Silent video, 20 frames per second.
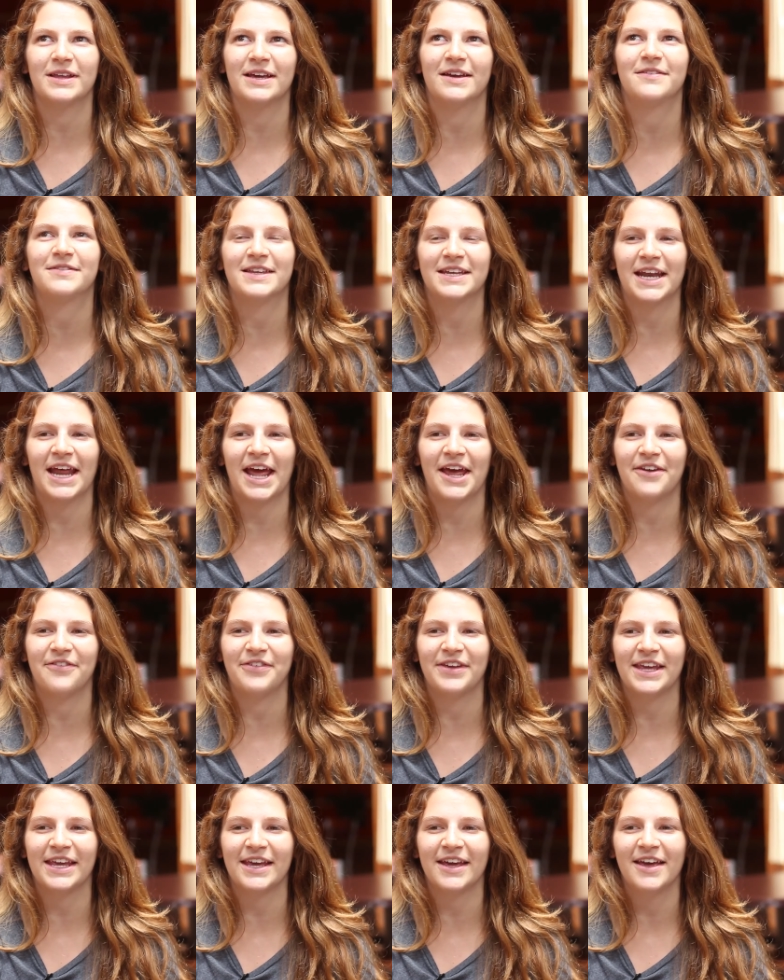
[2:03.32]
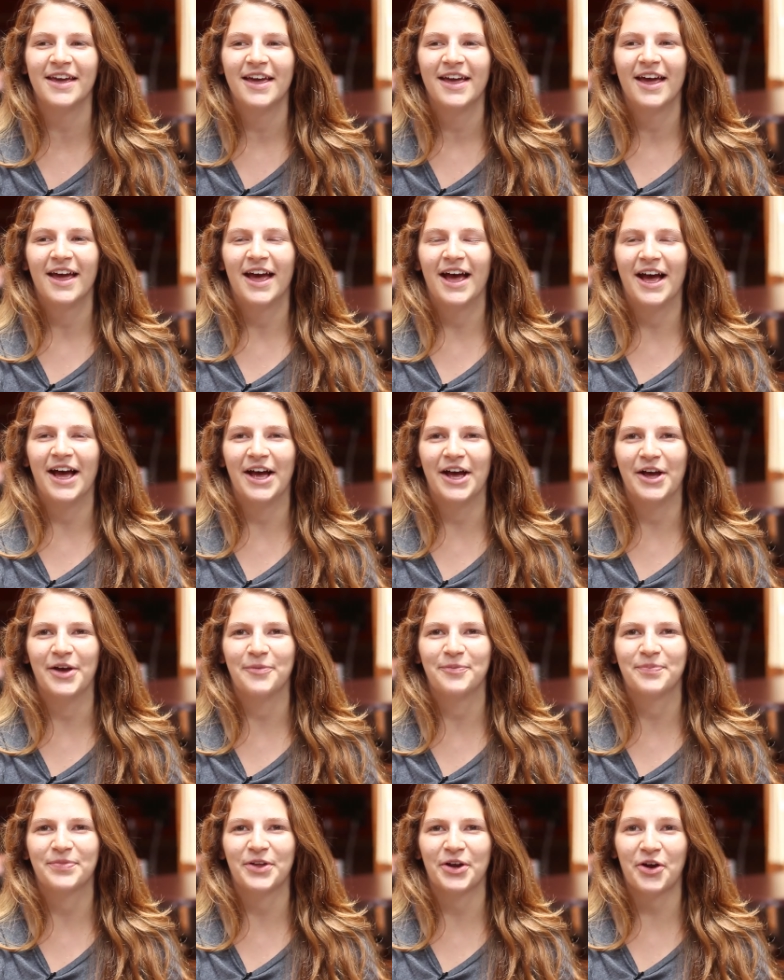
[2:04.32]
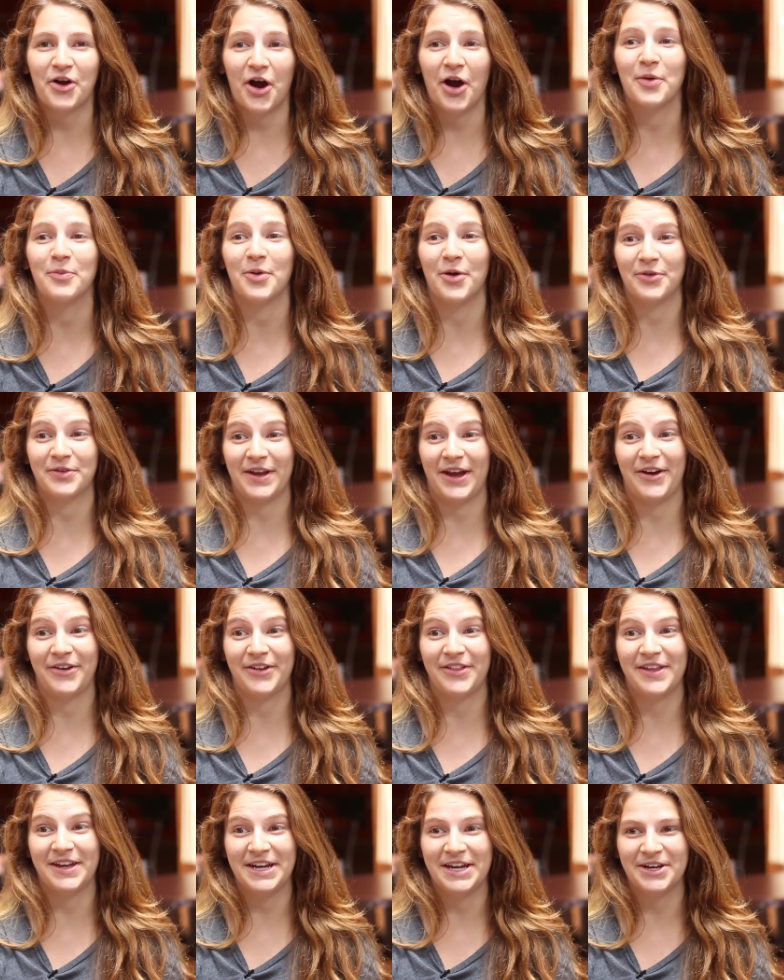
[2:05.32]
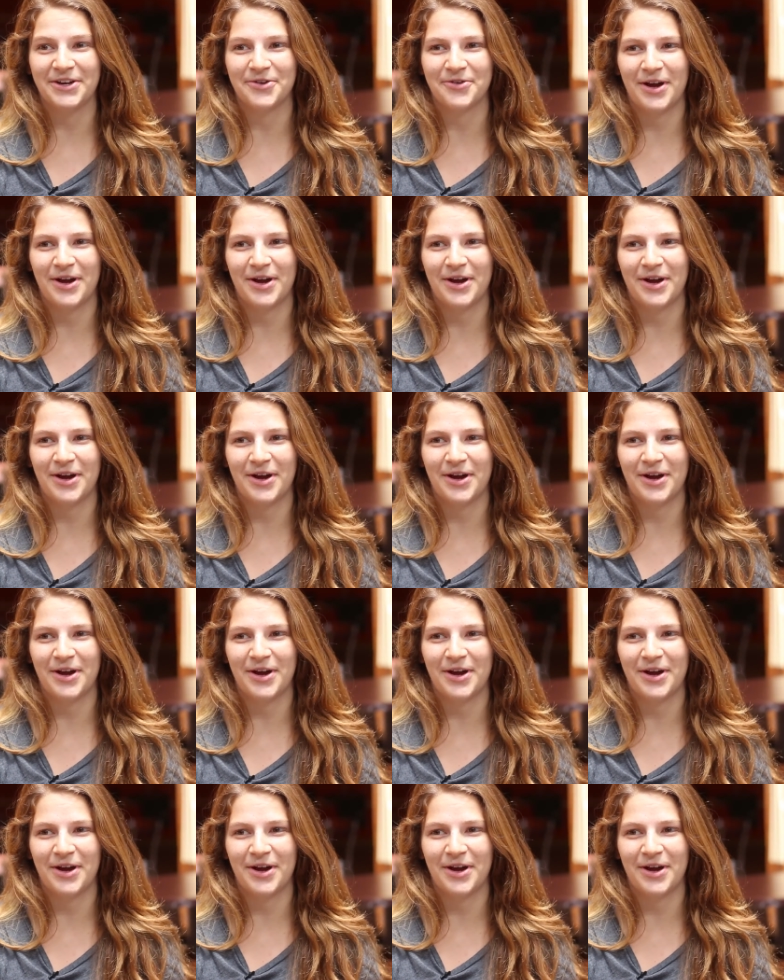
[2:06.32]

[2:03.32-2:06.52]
lived in IV, their car broke down and they needed